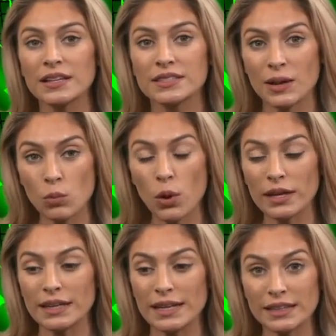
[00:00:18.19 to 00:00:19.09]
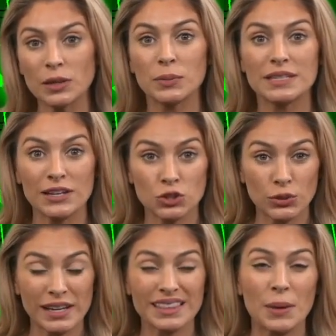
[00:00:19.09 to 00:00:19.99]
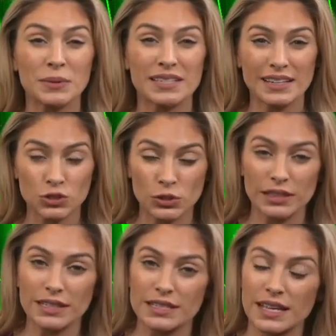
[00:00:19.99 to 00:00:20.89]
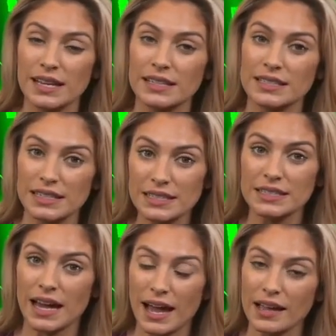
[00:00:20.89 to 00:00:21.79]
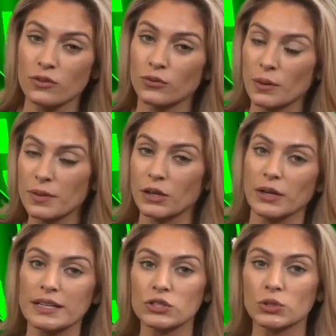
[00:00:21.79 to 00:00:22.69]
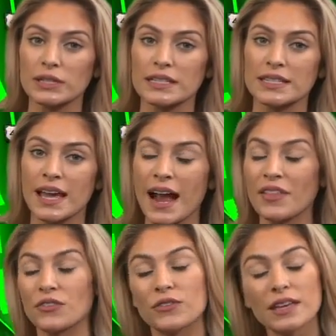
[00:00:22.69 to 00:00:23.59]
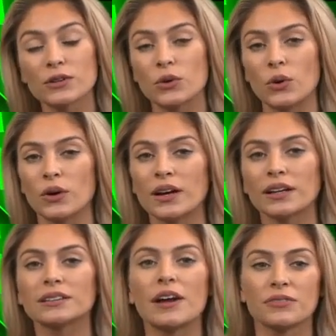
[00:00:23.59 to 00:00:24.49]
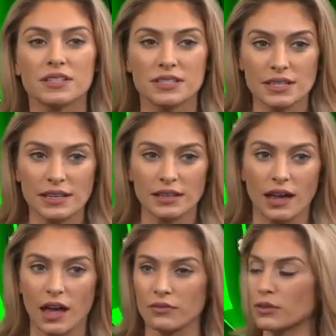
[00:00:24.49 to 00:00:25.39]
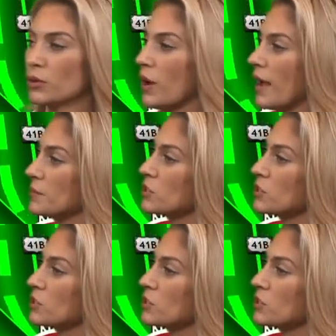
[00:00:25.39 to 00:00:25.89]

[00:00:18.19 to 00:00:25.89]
Someone hit the pedestrian. That pedestrian, they say, did die from their injuries, and the vehicle left the scene of the crime.